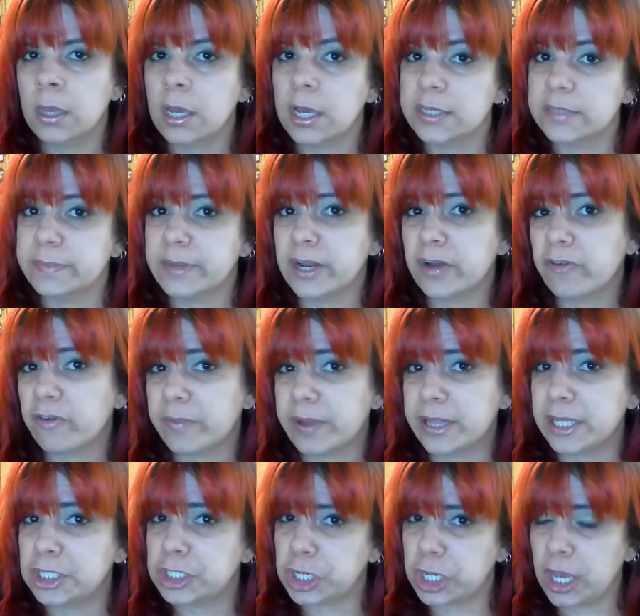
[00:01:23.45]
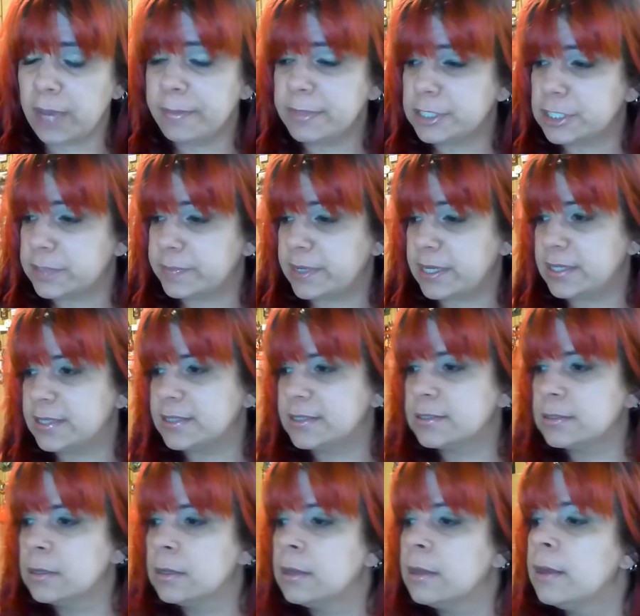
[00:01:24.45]
Cosmetic formulation chemist means
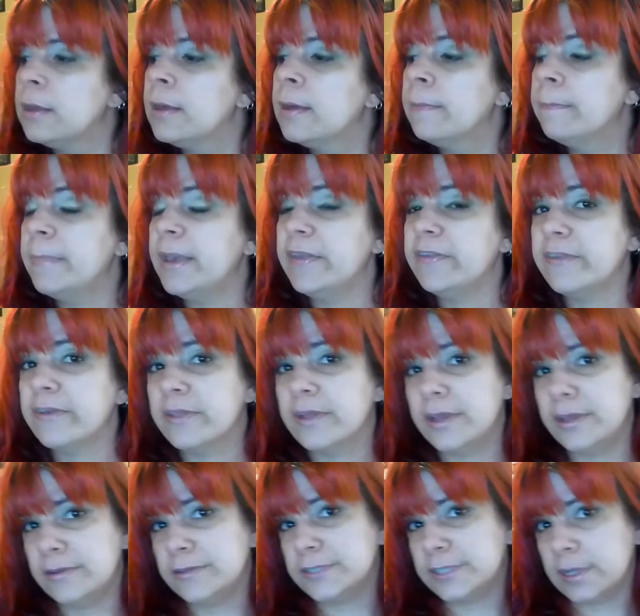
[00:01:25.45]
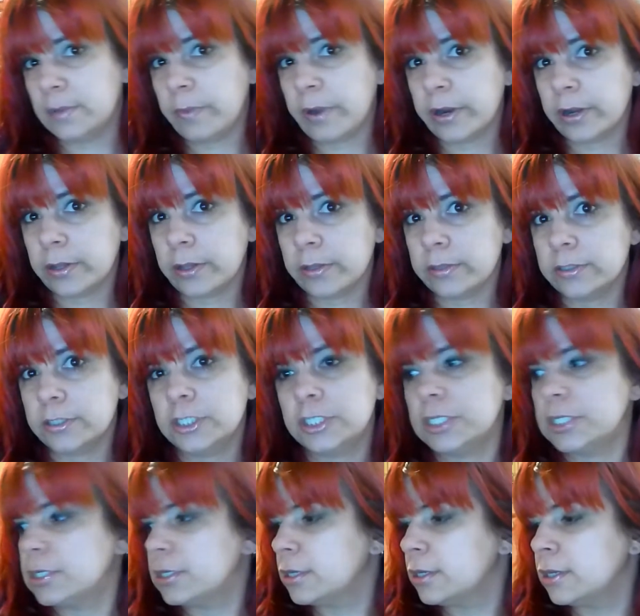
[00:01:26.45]
basically you see a bottle of
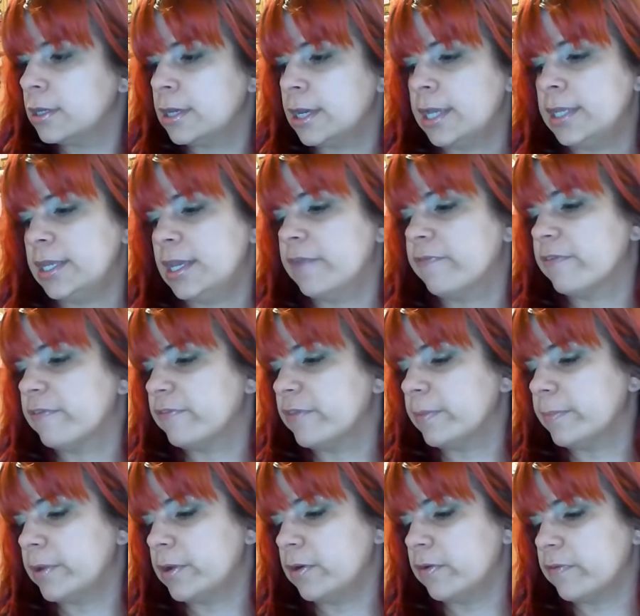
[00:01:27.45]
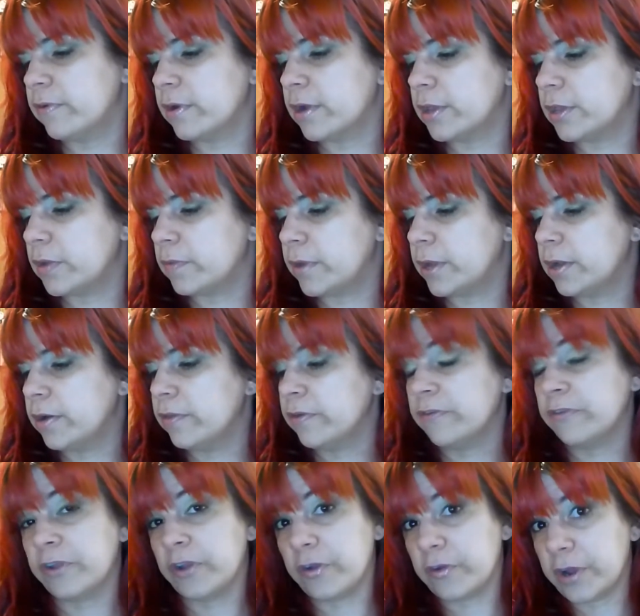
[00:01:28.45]
lotion and you ever flip it over and you read all
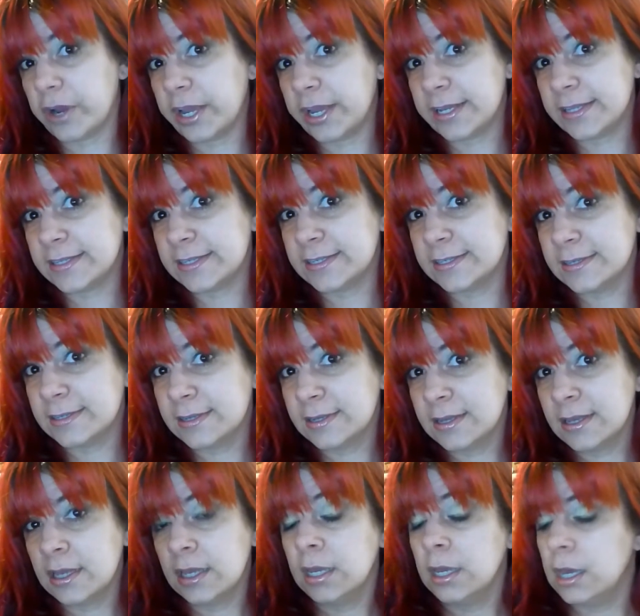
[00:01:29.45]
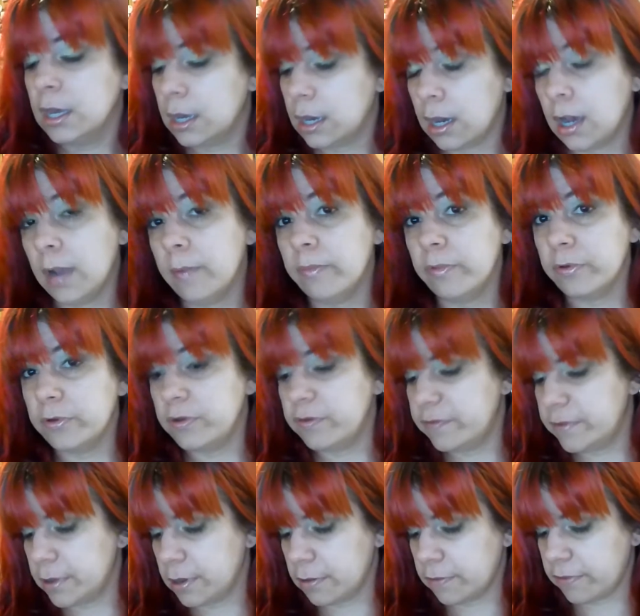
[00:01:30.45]
those ingredients. I'm the one who
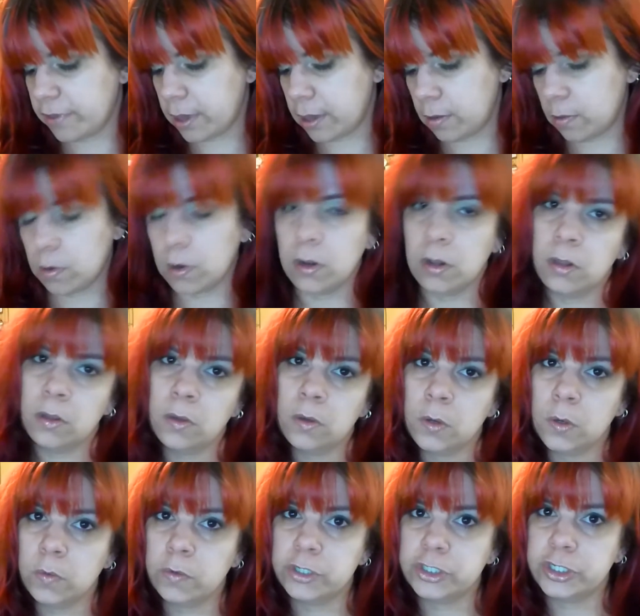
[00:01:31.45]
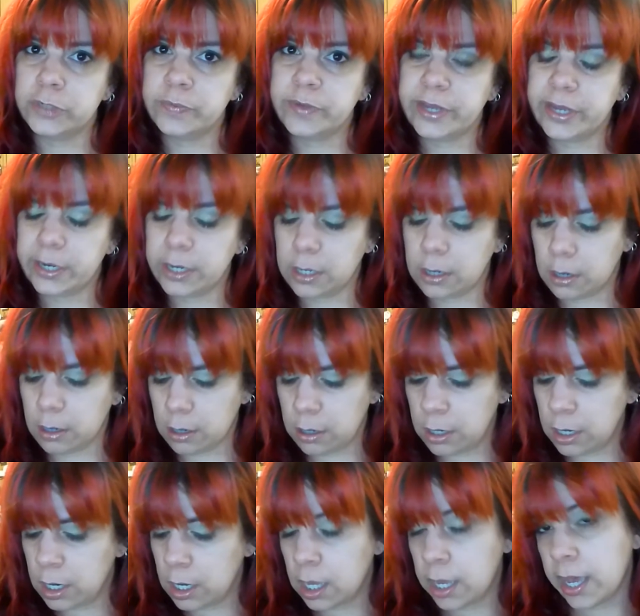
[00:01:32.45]
figures out what should be in here.
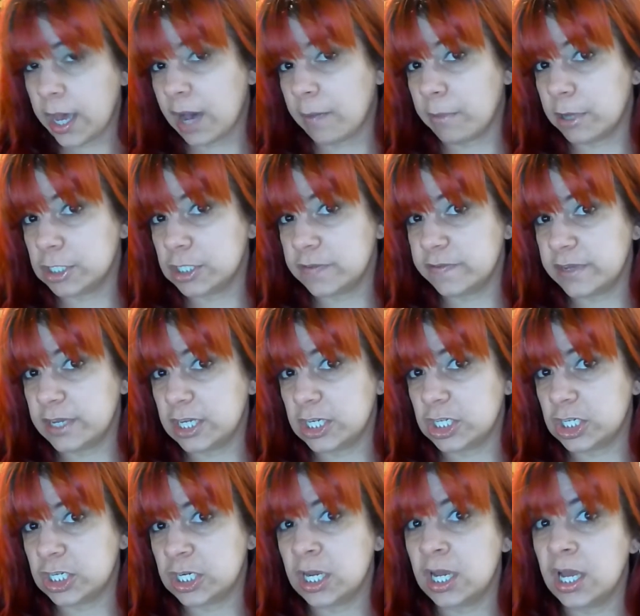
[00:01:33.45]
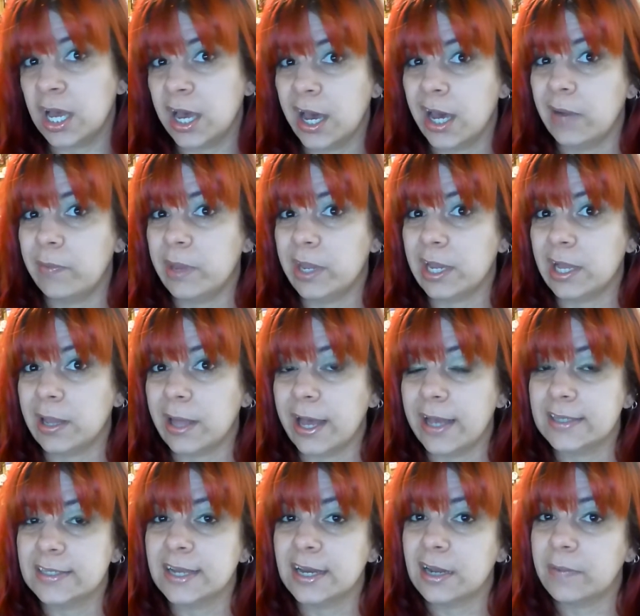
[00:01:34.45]
How much of each, how to make it
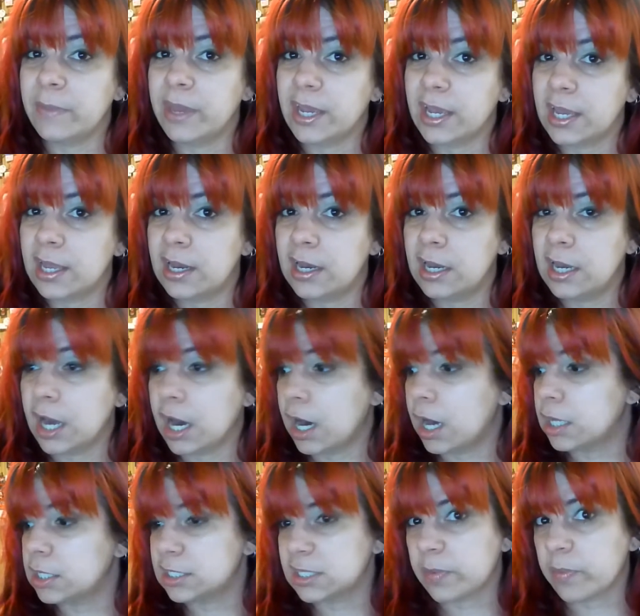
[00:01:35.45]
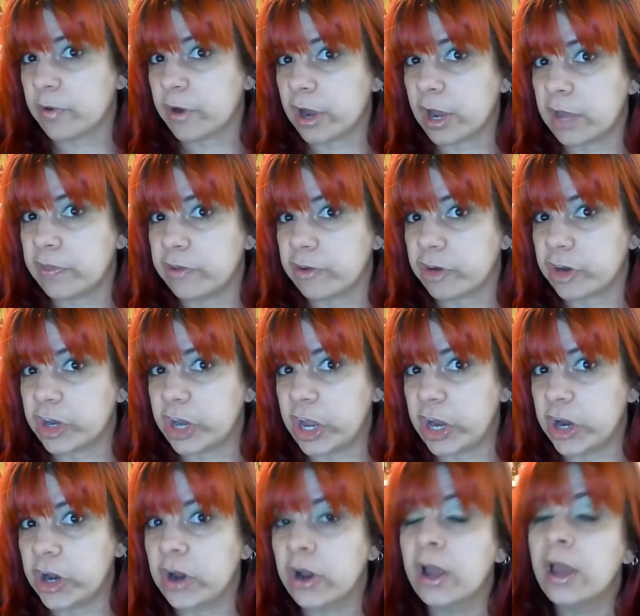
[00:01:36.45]
last, how to make it not separate in their
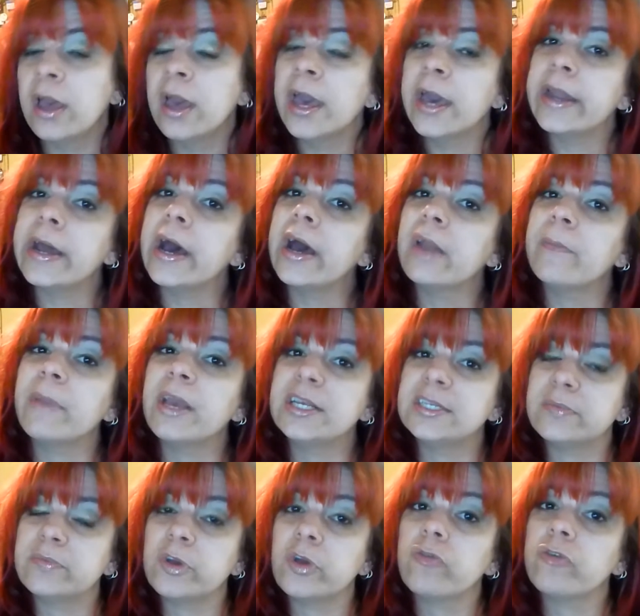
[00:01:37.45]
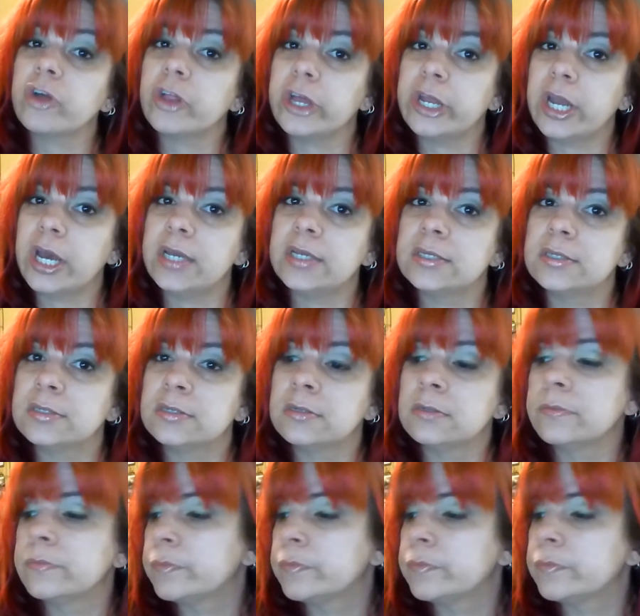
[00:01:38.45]
container, and how to make something really nice.